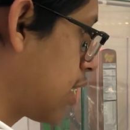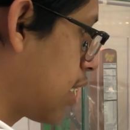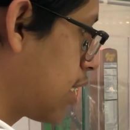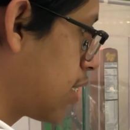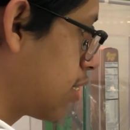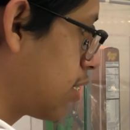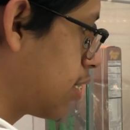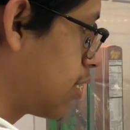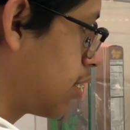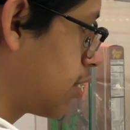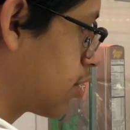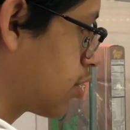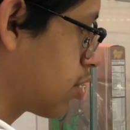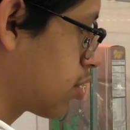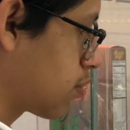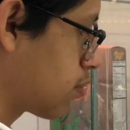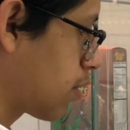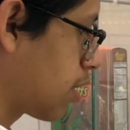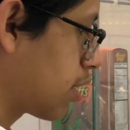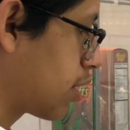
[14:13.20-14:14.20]
and then it's just
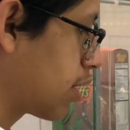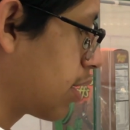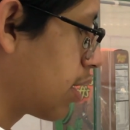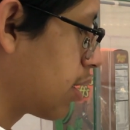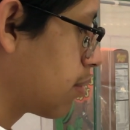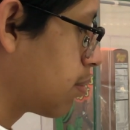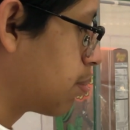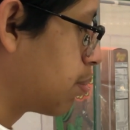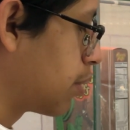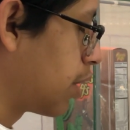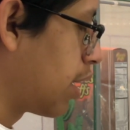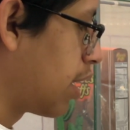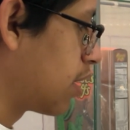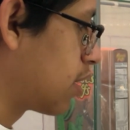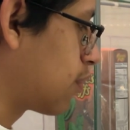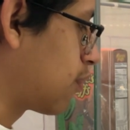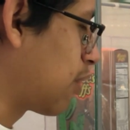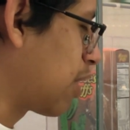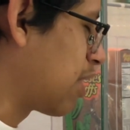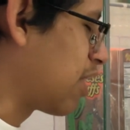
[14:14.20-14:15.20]
right there. But it's
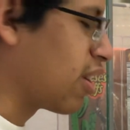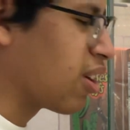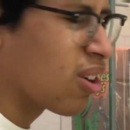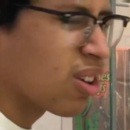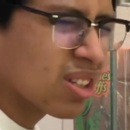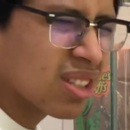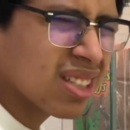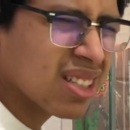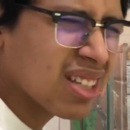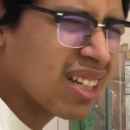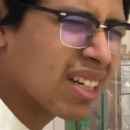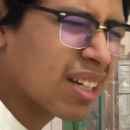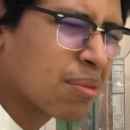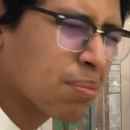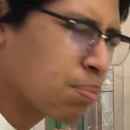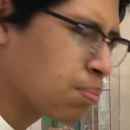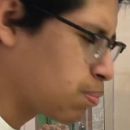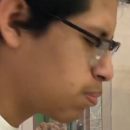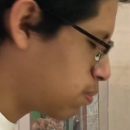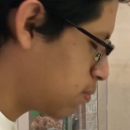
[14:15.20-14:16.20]
very hard to like
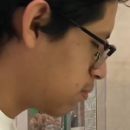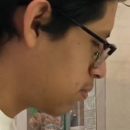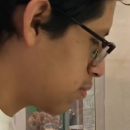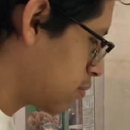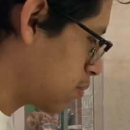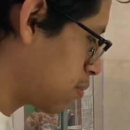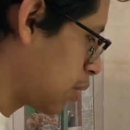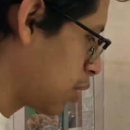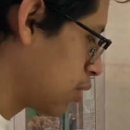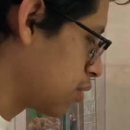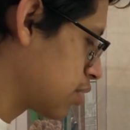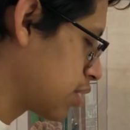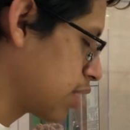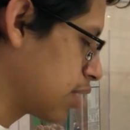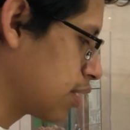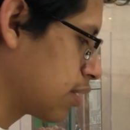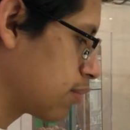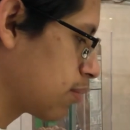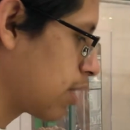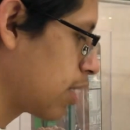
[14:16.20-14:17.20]
pose it in
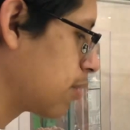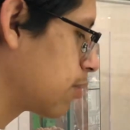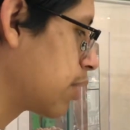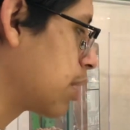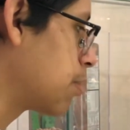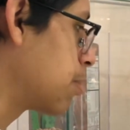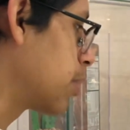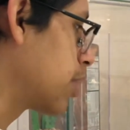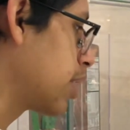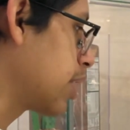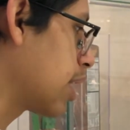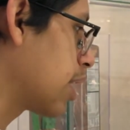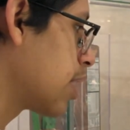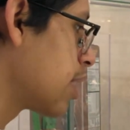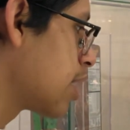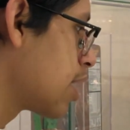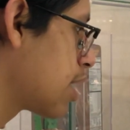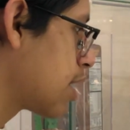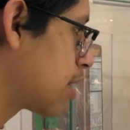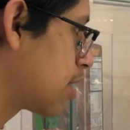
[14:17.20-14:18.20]
the right way. But yeah,
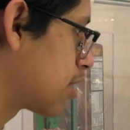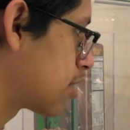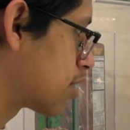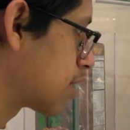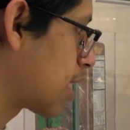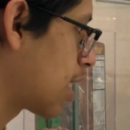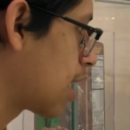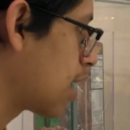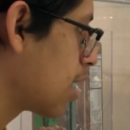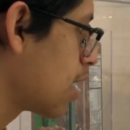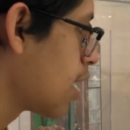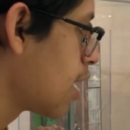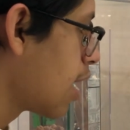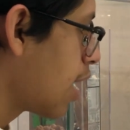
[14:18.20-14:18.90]
there's that.